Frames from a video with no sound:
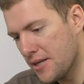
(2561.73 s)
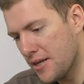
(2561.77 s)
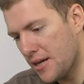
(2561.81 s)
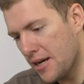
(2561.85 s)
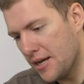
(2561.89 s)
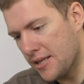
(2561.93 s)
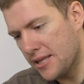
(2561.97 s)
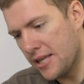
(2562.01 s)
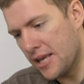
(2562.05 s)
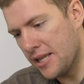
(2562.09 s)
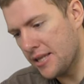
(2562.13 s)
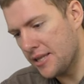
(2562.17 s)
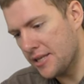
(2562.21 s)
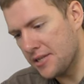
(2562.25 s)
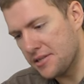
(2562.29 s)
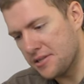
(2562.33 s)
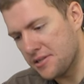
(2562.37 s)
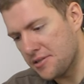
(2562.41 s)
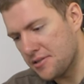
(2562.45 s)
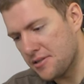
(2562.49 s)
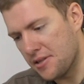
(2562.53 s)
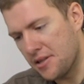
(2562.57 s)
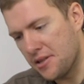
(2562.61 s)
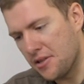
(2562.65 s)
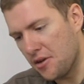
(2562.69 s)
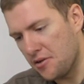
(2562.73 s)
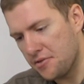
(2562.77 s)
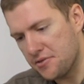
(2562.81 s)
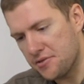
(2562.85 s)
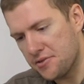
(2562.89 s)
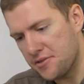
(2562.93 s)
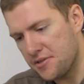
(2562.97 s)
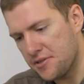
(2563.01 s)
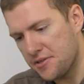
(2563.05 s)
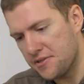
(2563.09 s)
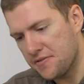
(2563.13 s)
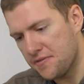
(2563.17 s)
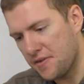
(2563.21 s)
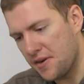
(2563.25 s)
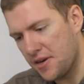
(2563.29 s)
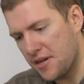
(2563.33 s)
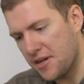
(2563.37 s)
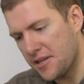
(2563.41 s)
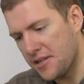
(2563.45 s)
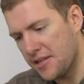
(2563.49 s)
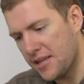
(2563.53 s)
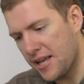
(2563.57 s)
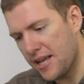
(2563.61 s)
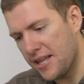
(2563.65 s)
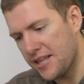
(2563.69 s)
And then there's just a nonsense fight
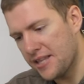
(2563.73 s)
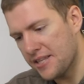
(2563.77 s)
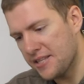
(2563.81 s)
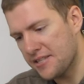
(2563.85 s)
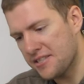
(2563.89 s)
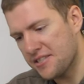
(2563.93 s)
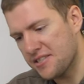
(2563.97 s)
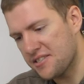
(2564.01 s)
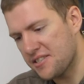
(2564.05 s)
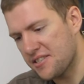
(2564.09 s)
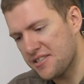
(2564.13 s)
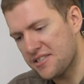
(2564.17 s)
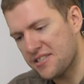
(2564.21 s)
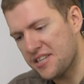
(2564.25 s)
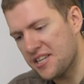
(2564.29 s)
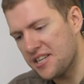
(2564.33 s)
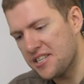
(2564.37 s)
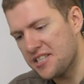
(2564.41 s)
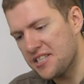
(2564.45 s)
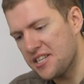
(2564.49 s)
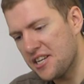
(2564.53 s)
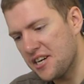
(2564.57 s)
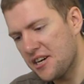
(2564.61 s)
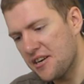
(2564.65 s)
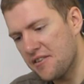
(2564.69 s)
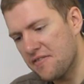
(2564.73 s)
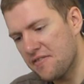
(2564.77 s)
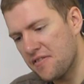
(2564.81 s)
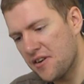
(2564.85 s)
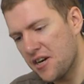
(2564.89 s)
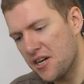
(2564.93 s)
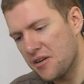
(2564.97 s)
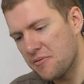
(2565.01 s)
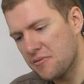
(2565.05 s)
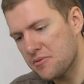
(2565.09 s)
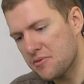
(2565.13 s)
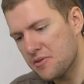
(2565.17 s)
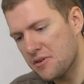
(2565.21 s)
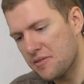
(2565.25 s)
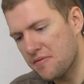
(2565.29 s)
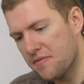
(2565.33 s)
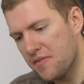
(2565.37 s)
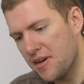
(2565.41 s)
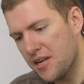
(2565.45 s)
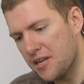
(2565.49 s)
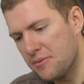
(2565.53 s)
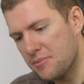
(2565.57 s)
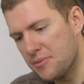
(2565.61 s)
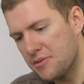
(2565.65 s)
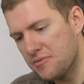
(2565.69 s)
at the end. There's just a C G I fight between
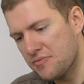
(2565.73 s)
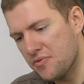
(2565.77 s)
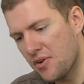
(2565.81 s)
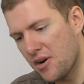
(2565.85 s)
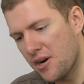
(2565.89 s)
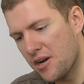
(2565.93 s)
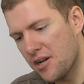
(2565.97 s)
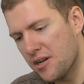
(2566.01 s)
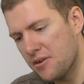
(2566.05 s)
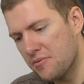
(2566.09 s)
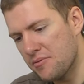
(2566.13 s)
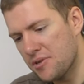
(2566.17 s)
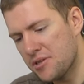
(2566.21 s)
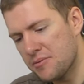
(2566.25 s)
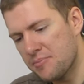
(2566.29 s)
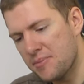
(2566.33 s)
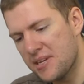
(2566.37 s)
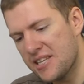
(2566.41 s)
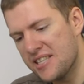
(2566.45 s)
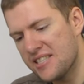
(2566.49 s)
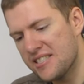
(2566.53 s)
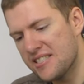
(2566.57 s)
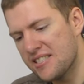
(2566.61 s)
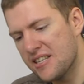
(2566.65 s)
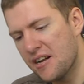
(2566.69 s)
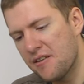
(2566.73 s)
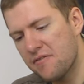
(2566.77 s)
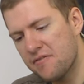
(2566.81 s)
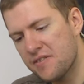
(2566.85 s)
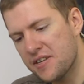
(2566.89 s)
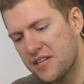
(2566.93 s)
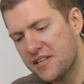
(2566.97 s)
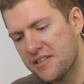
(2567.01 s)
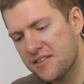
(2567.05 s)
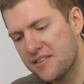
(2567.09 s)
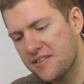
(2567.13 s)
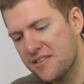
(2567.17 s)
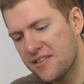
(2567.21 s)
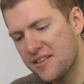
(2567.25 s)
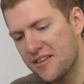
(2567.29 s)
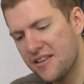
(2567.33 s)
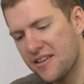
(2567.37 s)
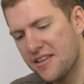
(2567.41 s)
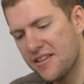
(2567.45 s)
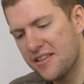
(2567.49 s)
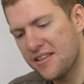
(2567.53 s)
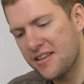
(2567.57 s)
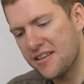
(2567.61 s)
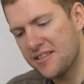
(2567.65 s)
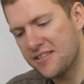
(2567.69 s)
Venom and Riot, which means nothing.
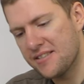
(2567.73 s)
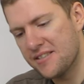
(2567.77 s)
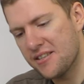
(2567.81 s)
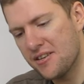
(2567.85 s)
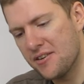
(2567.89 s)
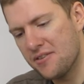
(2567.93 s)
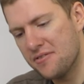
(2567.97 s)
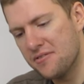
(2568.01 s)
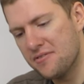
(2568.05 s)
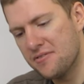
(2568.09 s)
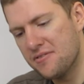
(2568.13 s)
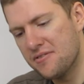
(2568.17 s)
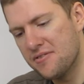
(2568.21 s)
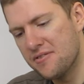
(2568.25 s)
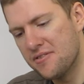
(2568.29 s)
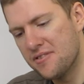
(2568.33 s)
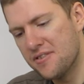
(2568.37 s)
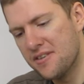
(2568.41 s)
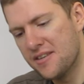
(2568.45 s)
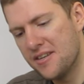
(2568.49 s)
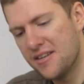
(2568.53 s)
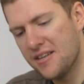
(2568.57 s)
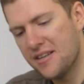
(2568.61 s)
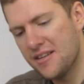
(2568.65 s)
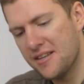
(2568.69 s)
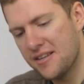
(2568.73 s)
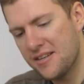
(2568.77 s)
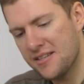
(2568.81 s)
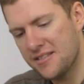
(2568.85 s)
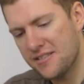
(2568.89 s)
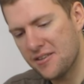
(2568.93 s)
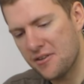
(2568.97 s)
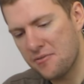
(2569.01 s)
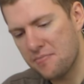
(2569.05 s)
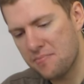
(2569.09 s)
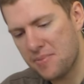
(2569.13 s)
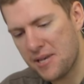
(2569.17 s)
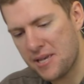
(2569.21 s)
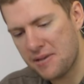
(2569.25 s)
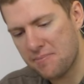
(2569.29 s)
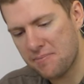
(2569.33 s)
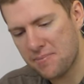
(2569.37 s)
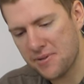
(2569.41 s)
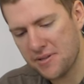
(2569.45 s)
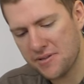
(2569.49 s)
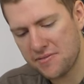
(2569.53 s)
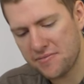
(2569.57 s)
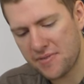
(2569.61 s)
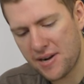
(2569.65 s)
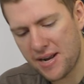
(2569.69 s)
There's no... There's no
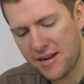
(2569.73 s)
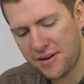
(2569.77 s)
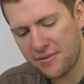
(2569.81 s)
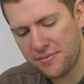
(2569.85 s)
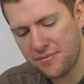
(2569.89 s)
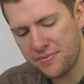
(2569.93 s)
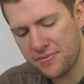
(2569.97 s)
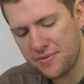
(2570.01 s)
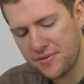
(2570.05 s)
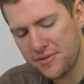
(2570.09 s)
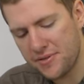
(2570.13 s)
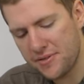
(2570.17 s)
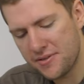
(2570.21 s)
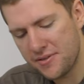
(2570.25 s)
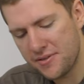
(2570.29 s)
people around.